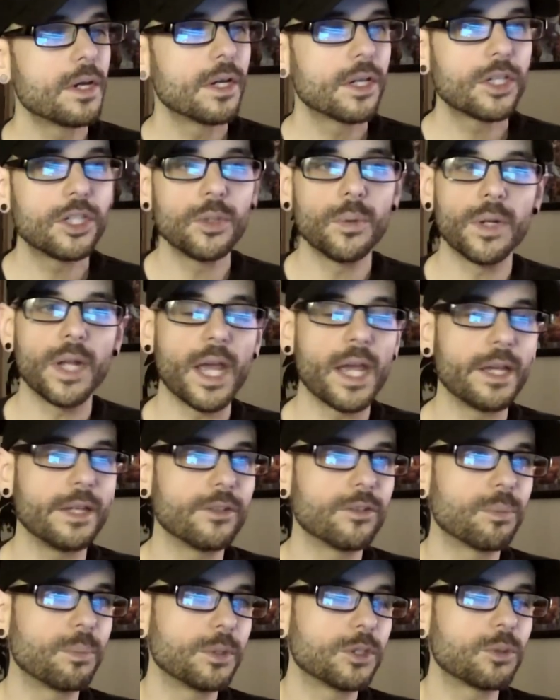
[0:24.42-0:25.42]
Q and
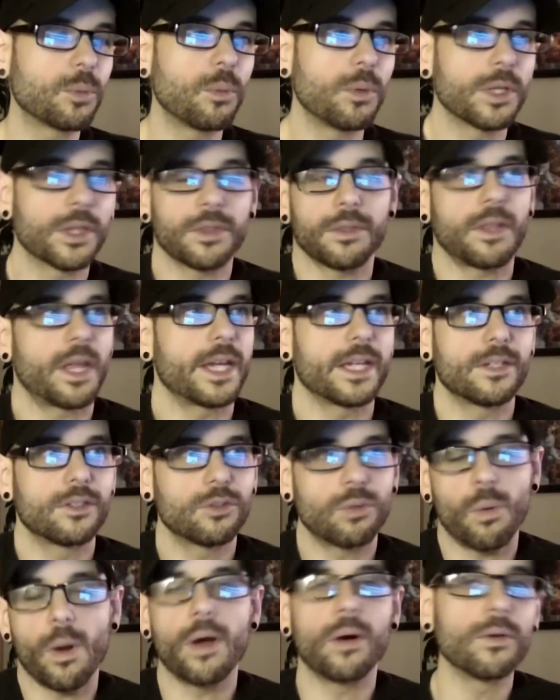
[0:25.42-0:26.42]
A's with like
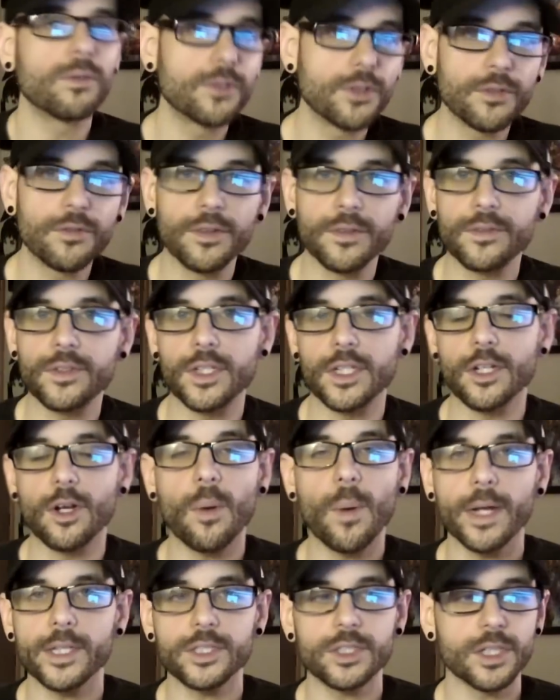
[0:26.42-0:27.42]
twelve to fifteen
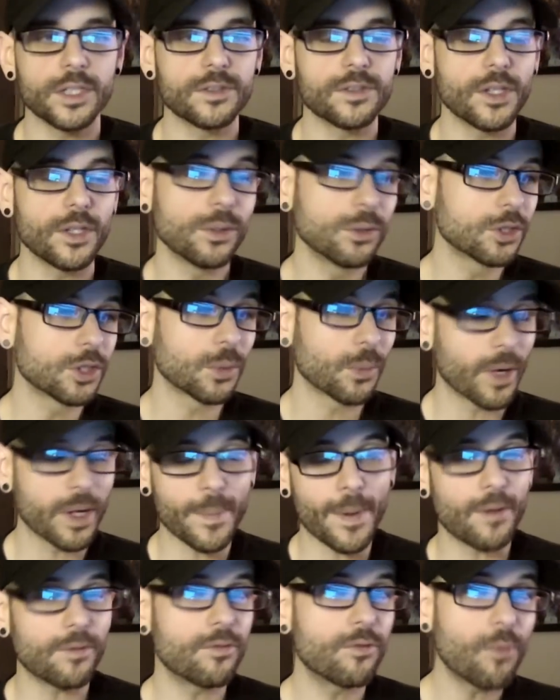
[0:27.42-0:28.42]
questions. They usually run
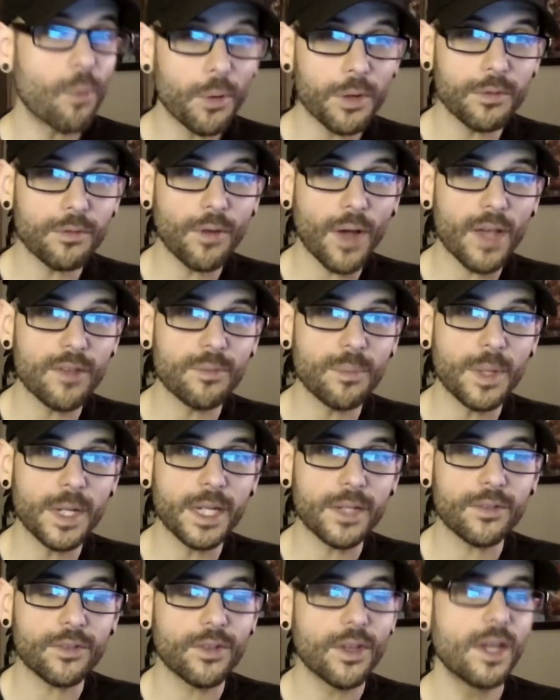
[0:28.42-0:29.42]
about forty-five
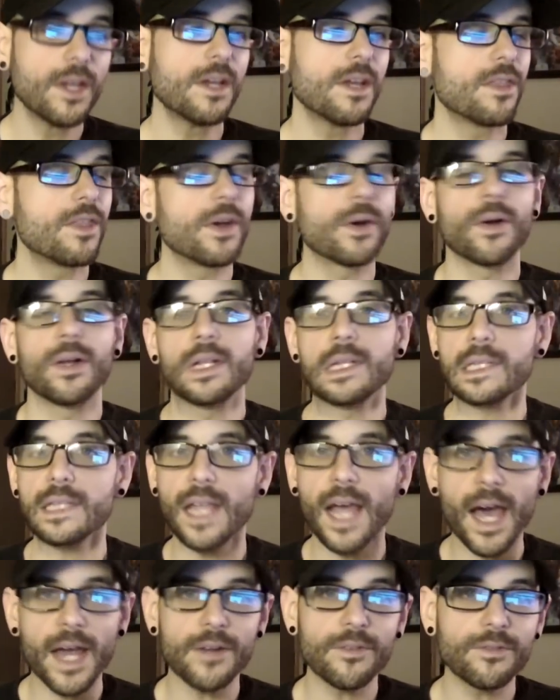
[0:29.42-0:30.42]
minutes. They're a
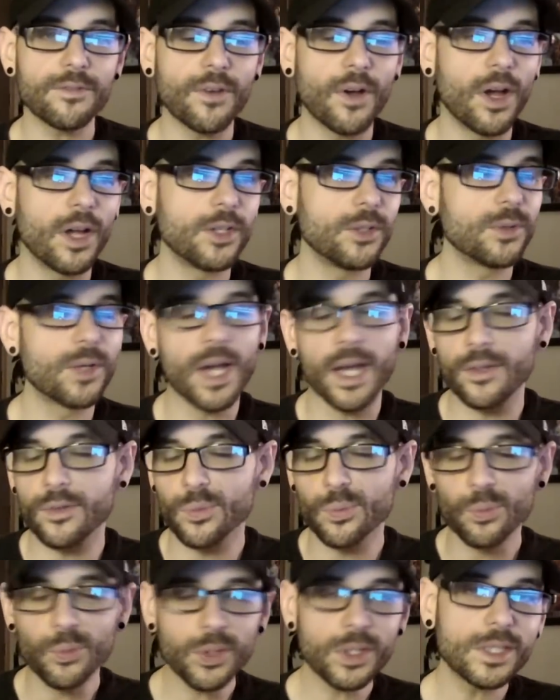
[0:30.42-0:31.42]
lot of fun. You
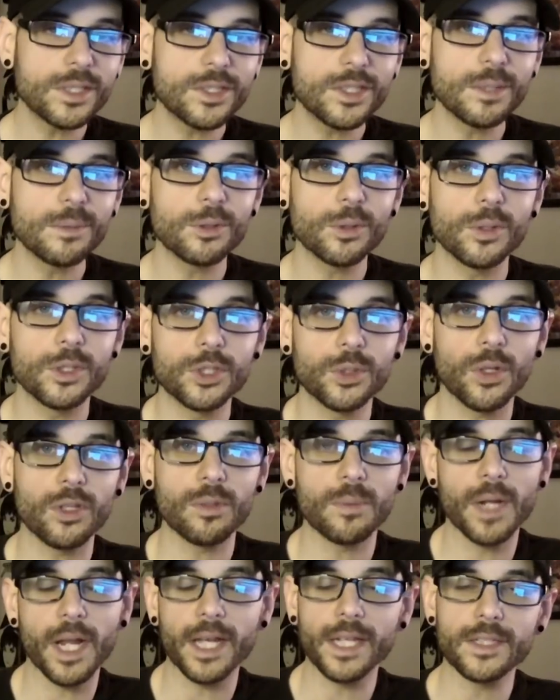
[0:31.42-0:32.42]
guys really seem to enjoy
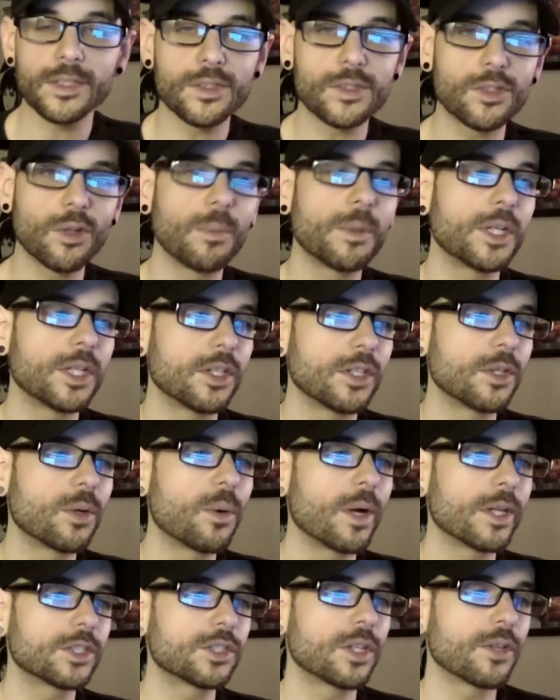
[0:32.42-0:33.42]
them, and I get so many good
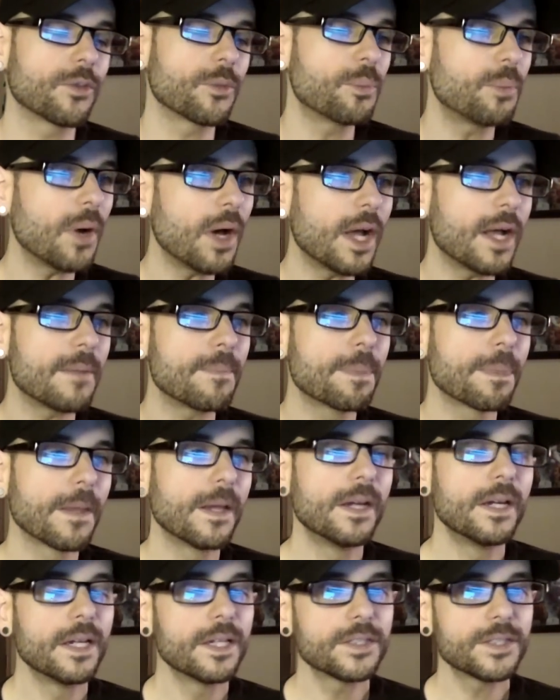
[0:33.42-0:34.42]
questions. But
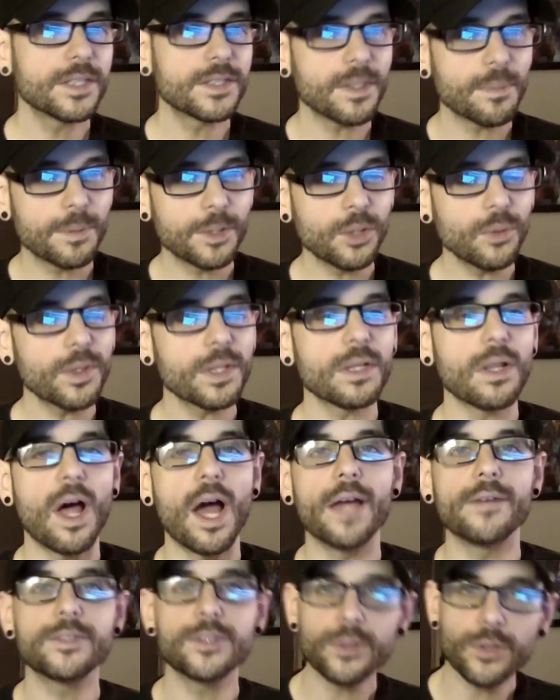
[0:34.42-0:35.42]
since I've been doing
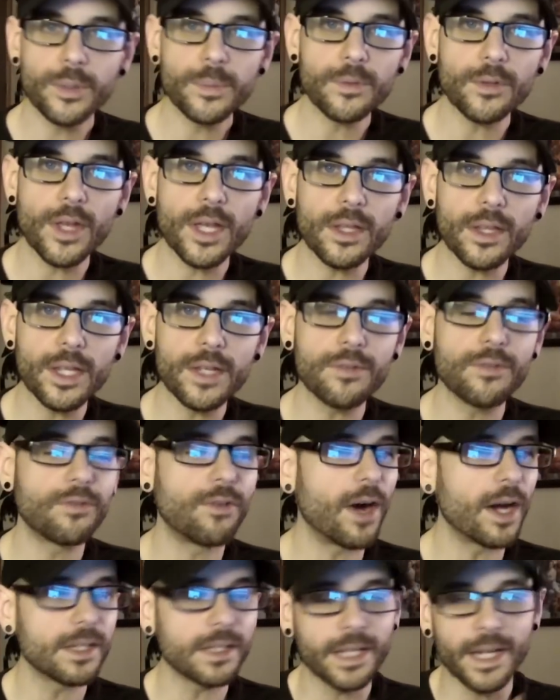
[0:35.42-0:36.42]
live streams lately,
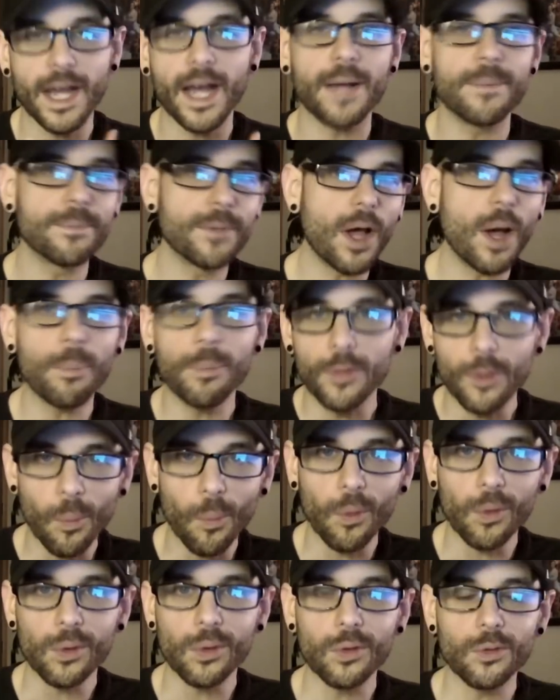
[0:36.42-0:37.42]
finally got up in the
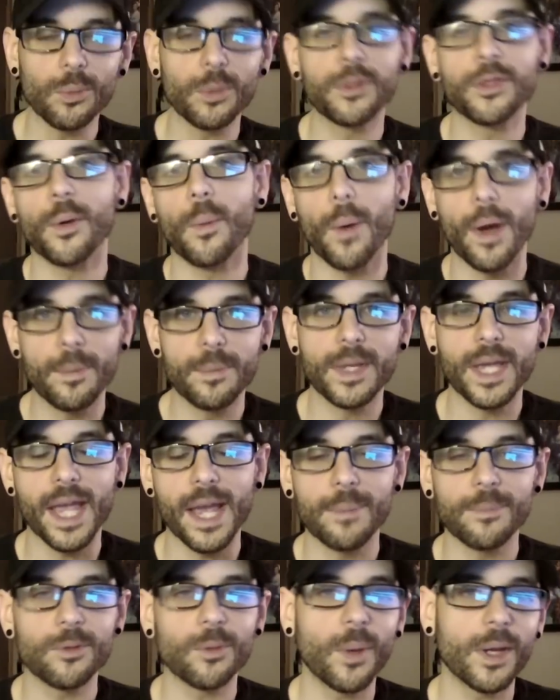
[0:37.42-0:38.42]
world with a
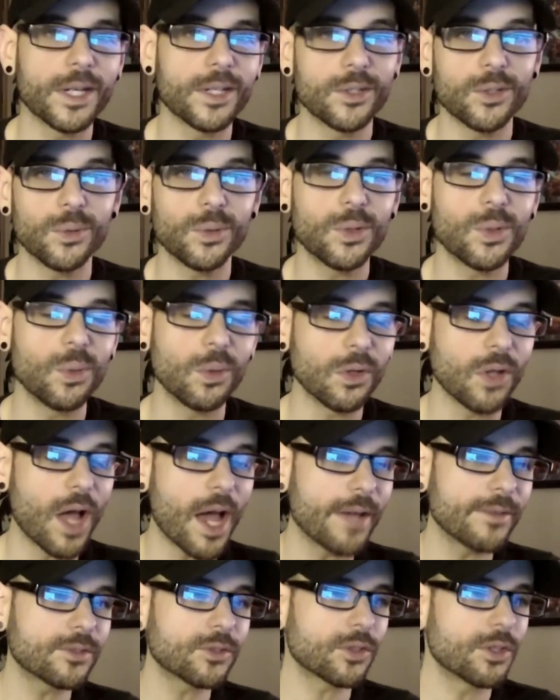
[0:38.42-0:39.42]
webcam so I can do cool
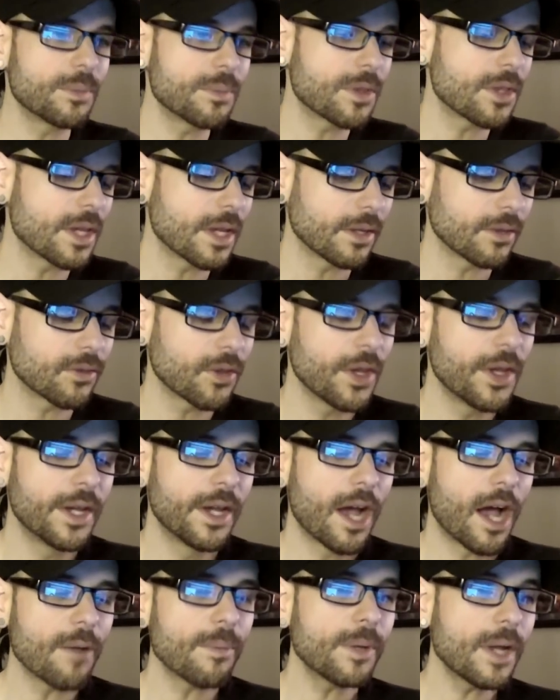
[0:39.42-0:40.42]
live stream things,
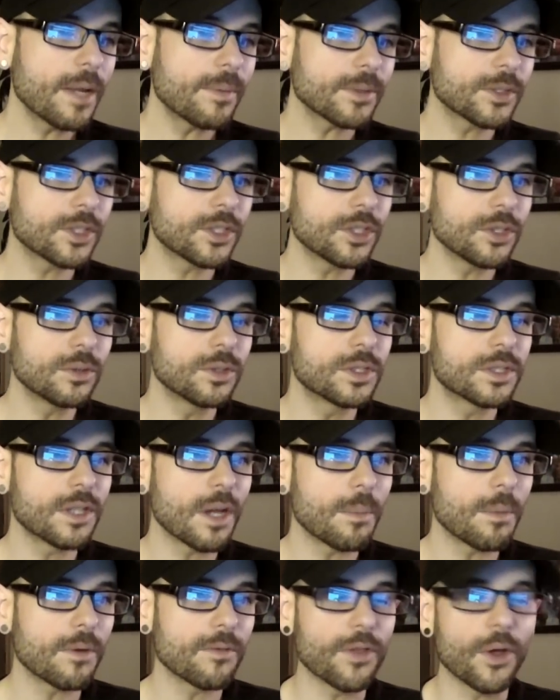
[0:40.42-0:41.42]
I've been able to do
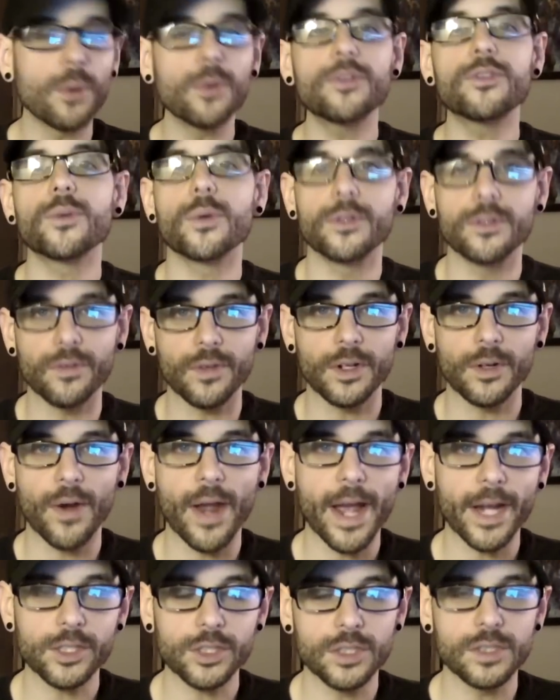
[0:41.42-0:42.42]
some of those sorts of
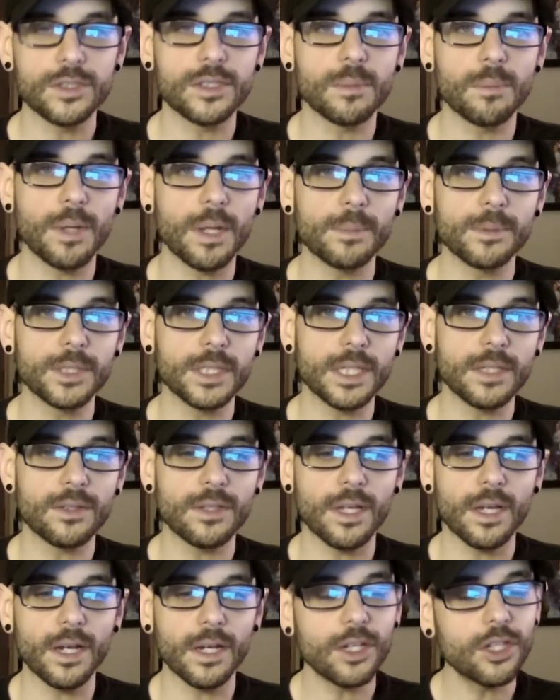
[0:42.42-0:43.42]
interactions and be able to get
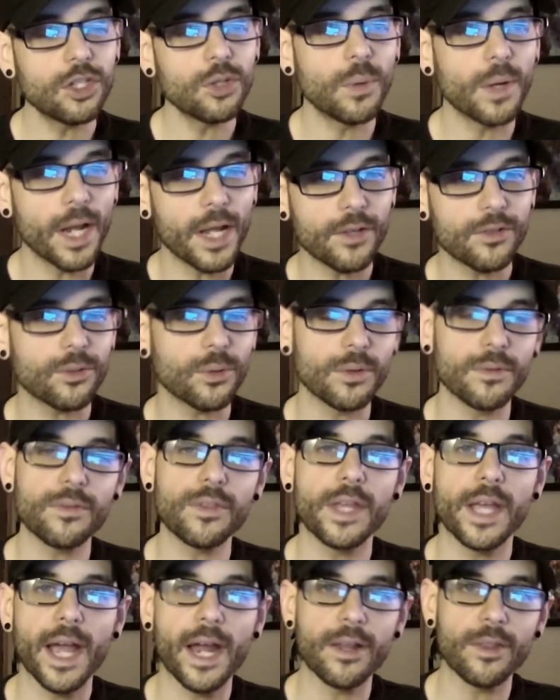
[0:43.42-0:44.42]
the Q and A sort of
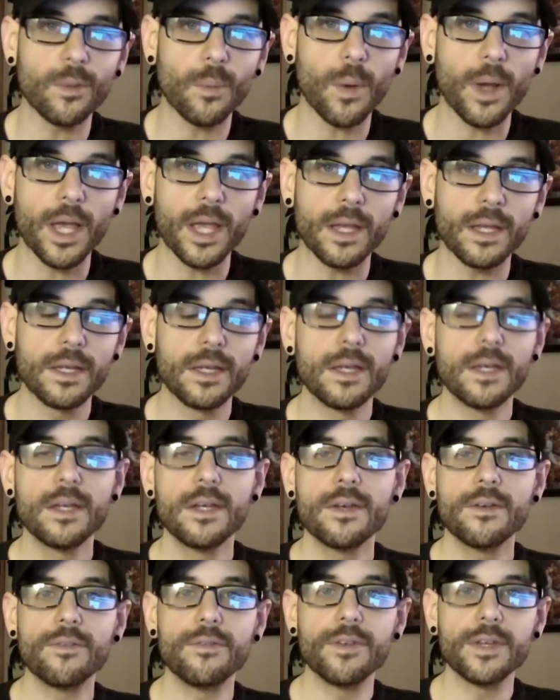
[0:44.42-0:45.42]
thing out of the way
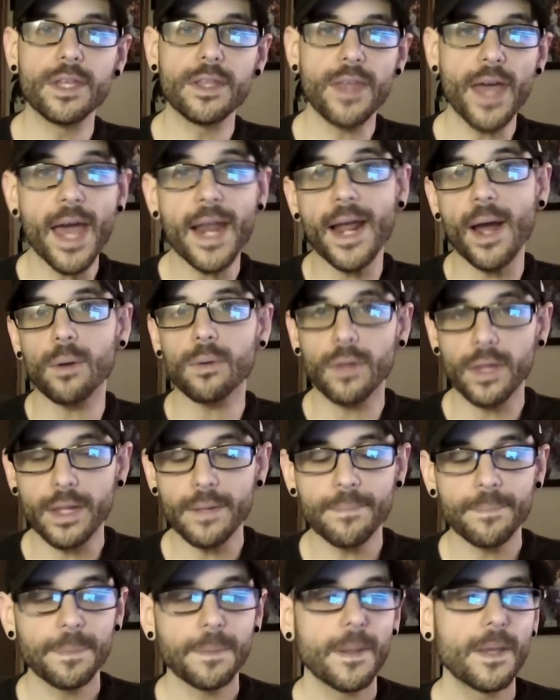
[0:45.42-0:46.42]
via that
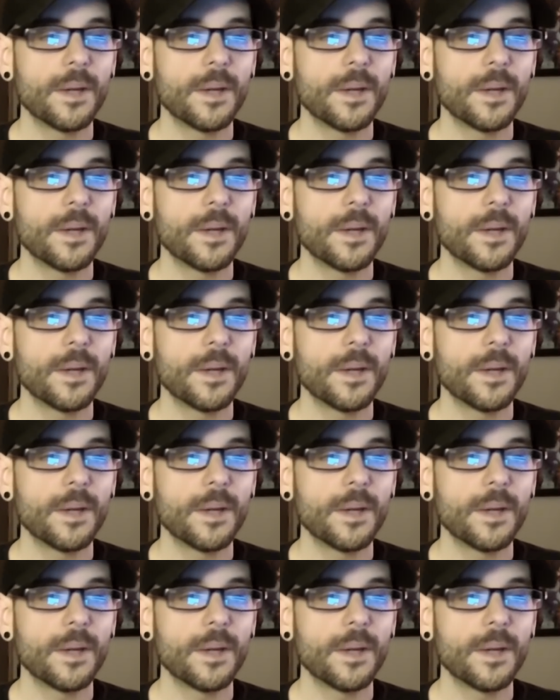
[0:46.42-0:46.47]
outlet.